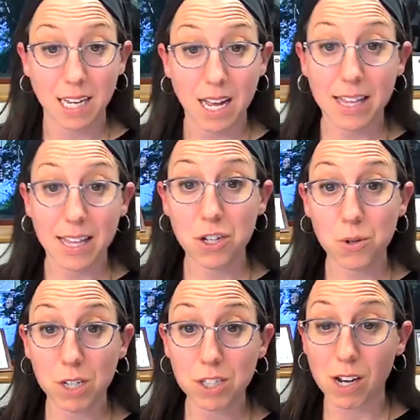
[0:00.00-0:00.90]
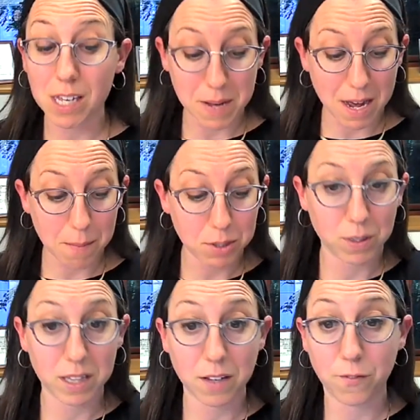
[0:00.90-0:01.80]
that you are talking about
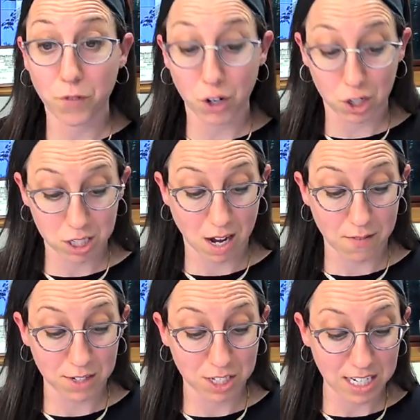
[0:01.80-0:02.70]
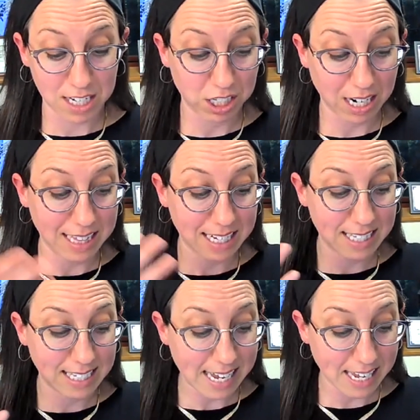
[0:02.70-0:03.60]
between the first conversation and the
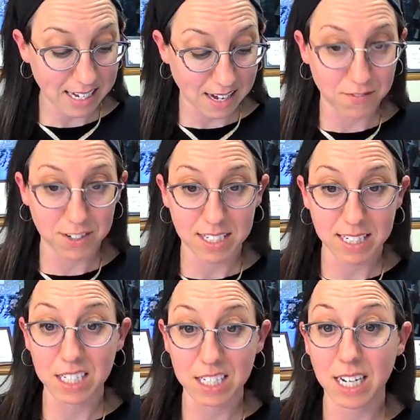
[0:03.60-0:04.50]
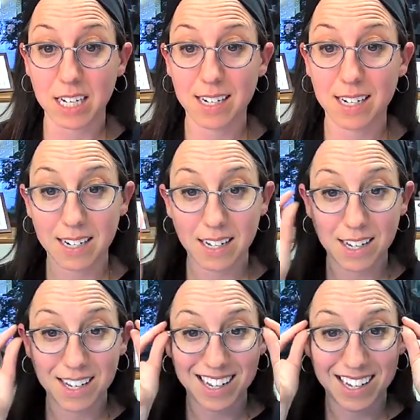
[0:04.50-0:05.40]
second conversation?
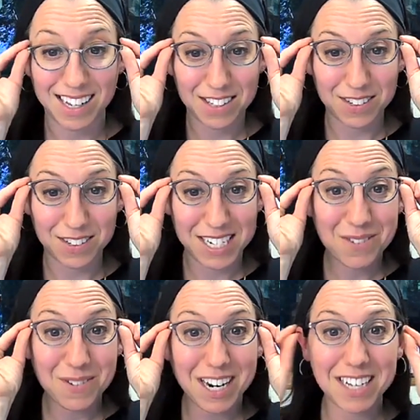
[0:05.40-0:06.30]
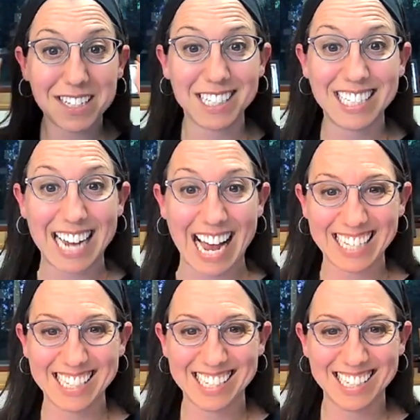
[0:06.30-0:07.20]
So here's what I'll
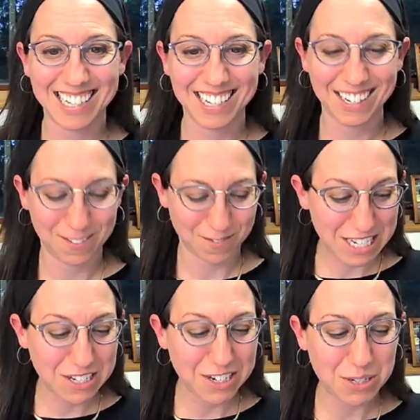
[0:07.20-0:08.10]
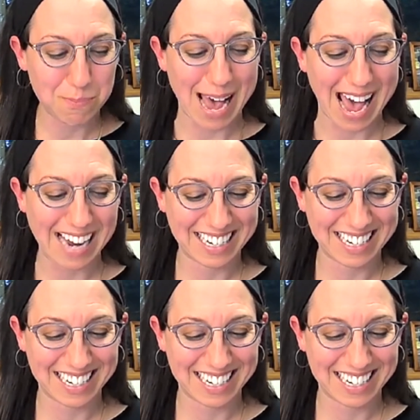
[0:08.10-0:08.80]
suggest, research backed,